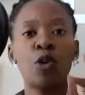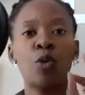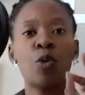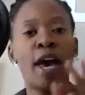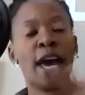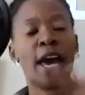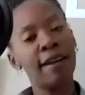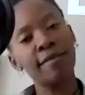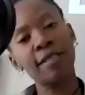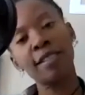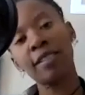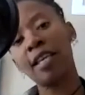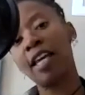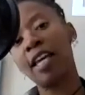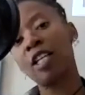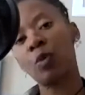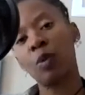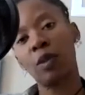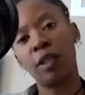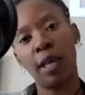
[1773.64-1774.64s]
have
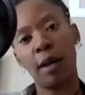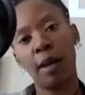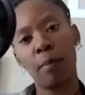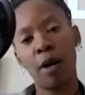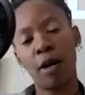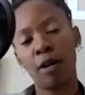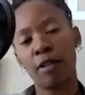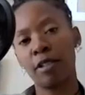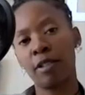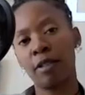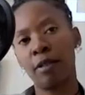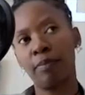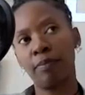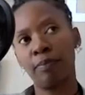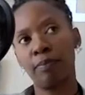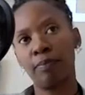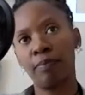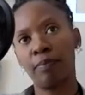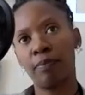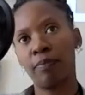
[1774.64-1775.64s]
sex with that person,
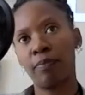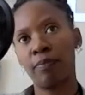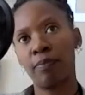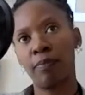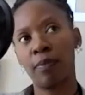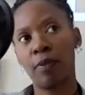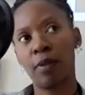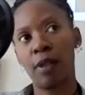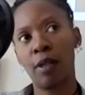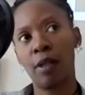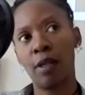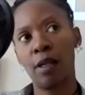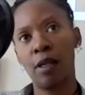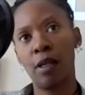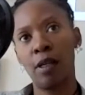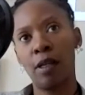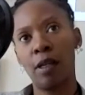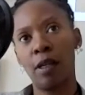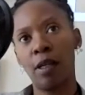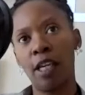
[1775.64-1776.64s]

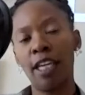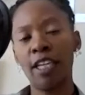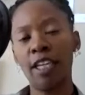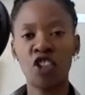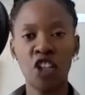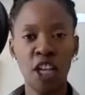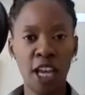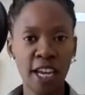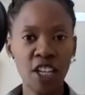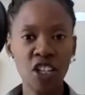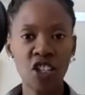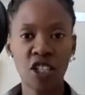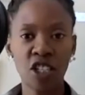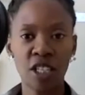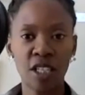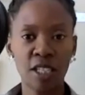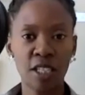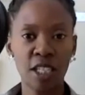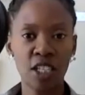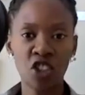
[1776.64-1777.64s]
it
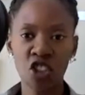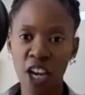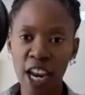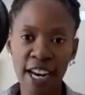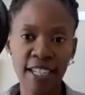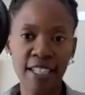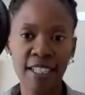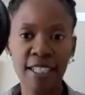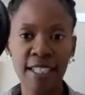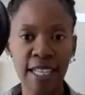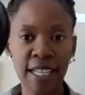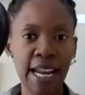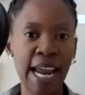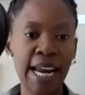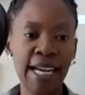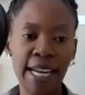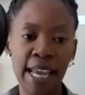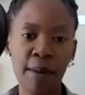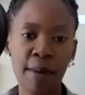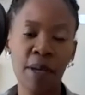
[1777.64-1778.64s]
changes. It changes the
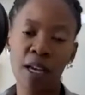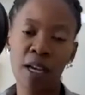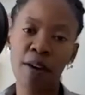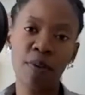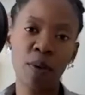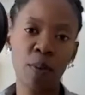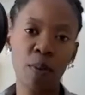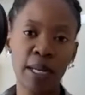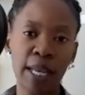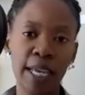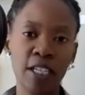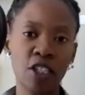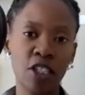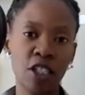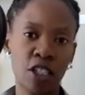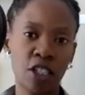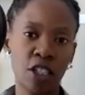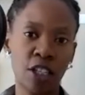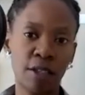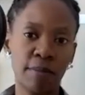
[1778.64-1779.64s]
dynamic of the
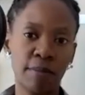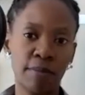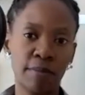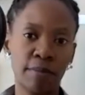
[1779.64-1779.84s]
relationship.